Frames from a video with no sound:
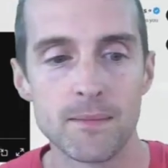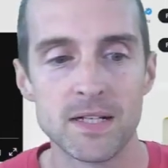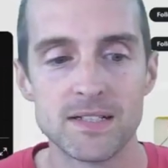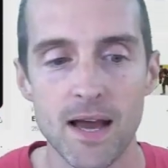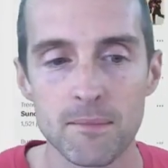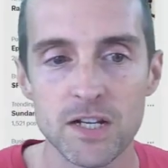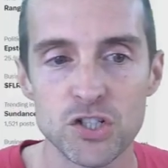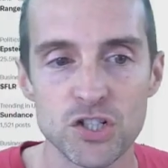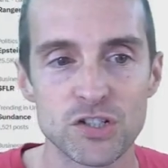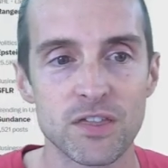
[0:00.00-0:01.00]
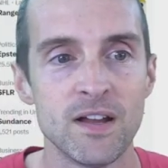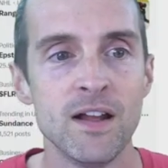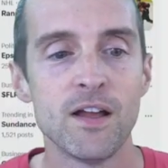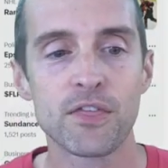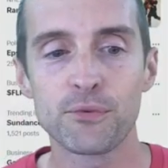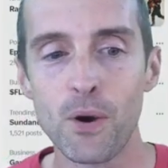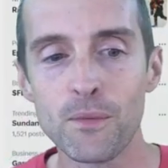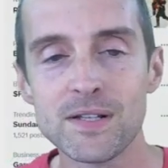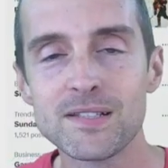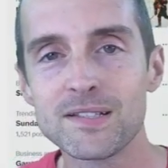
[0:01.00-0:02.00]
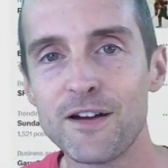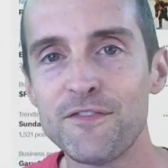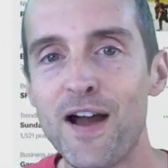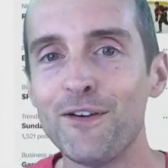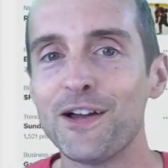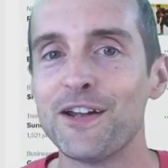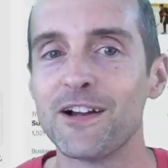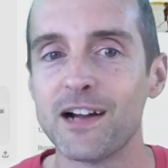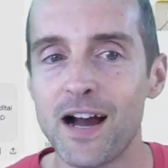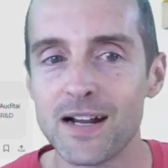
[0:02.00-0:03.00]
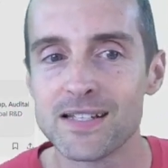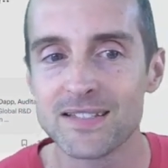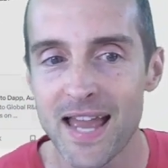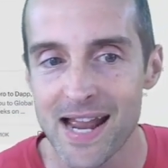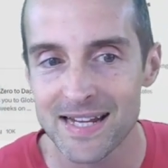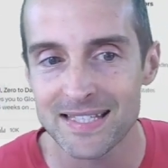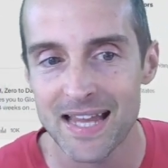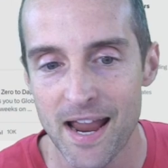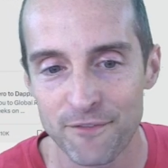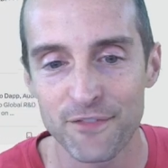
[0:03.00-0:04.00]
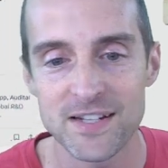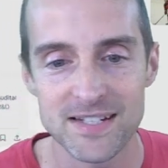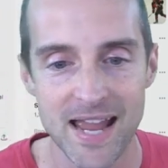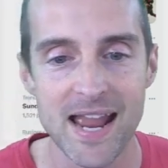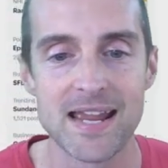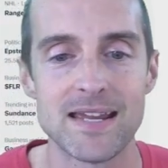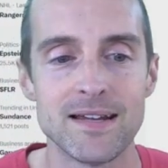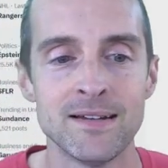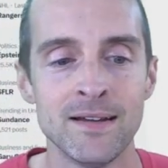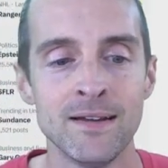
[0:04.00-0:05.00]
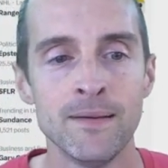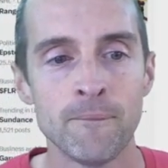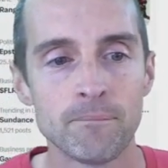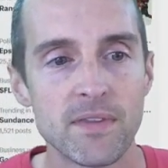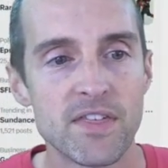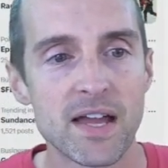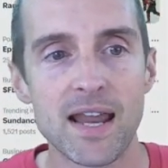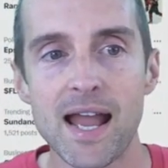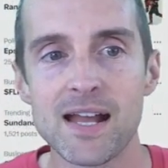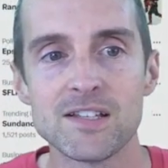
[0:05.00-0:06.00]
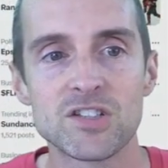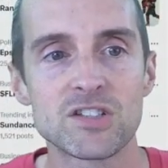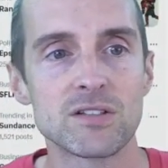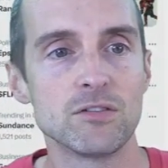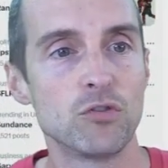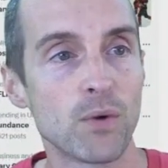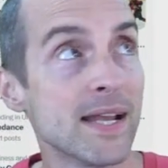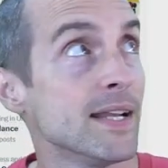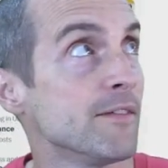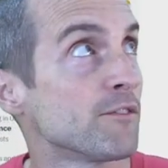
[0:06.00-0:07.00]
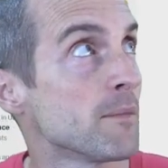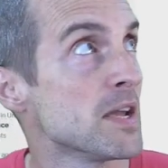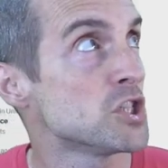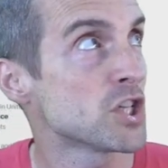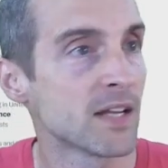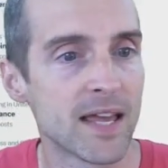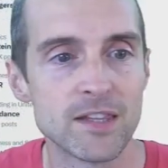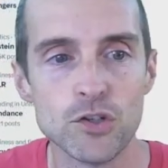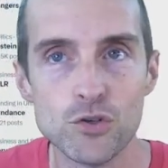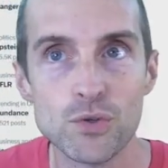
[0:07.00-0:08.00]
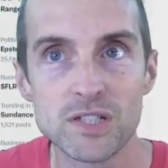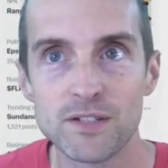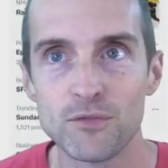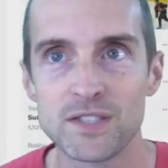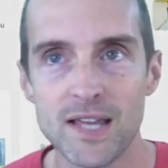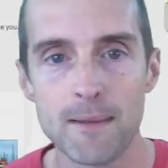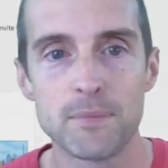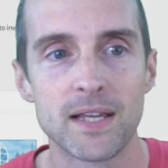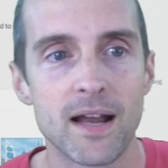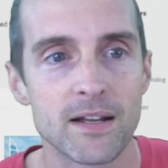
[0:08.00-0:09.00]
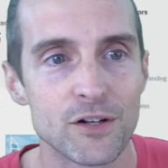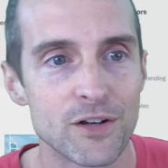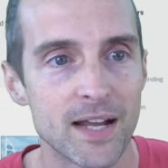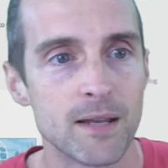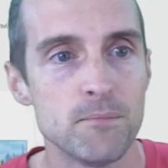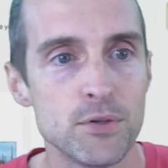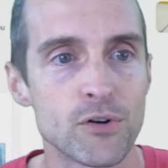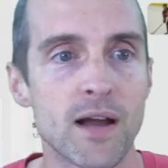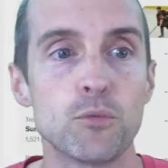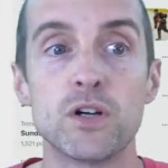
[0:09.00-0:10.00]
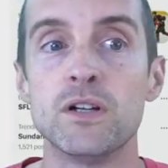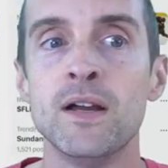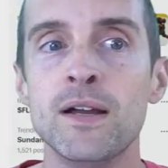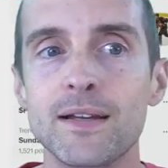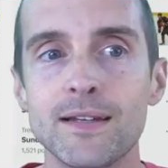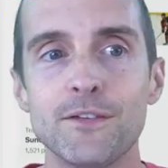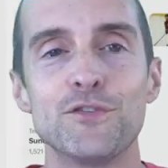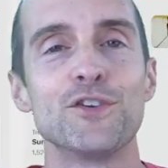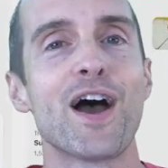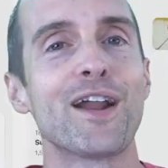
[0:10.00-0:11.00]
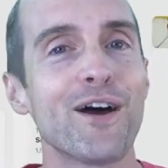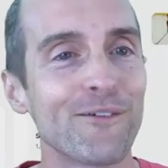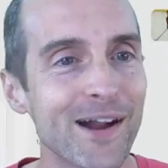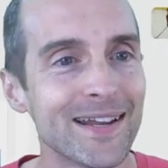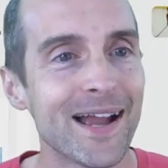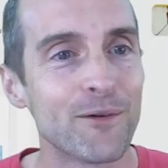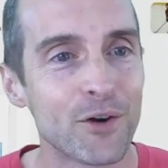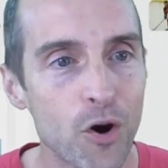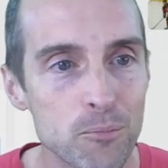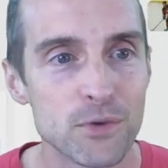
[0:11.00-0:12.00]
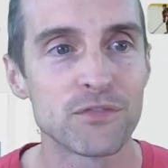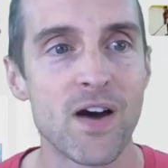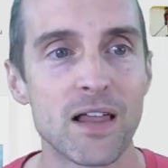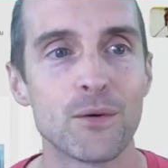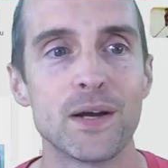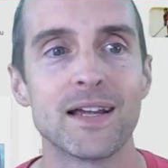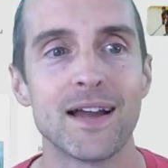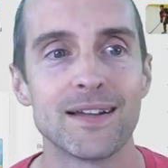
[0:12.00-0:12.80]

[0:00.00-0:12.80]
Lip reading: I mean, Dominic's just throwing stuff out here on his X every day that has great information and the newest of what's happening on internet computer. I would, if you're not already, I would hope you're following